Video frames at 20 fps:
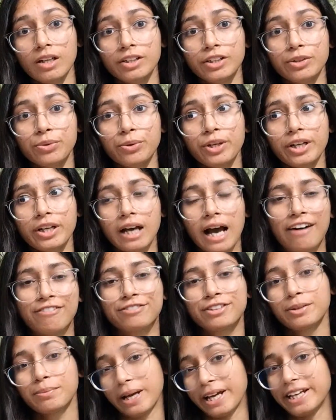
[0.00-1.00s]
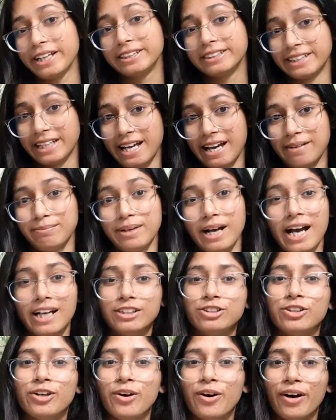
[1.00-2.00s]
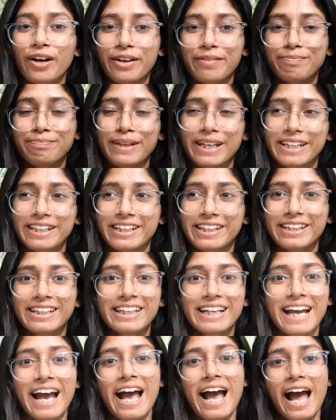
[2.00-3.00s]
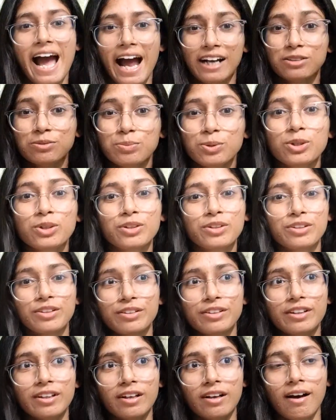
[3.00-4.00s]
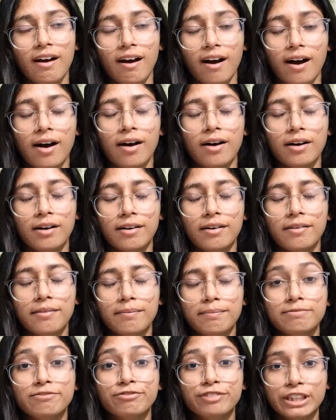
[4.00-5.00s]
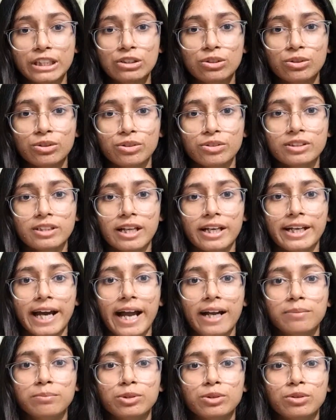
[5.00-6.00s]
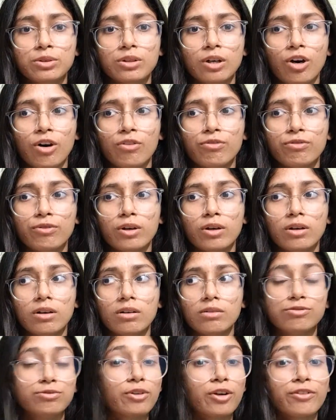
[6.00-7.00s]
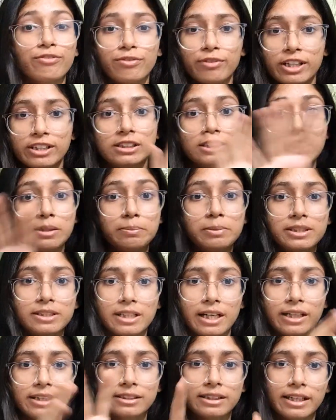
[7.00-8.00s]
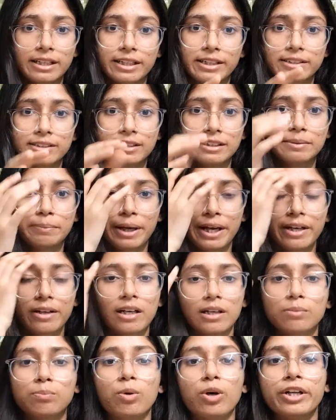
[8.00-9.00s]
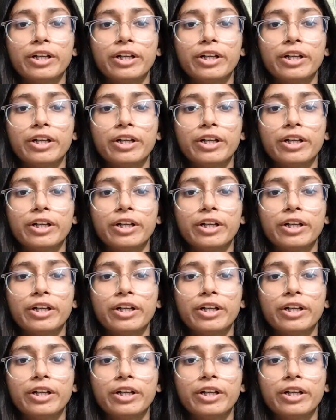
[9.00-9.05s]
during, after my exam, I saw him making handbook uh, videos, like handbook of uh, for vegetable science. I guess he made like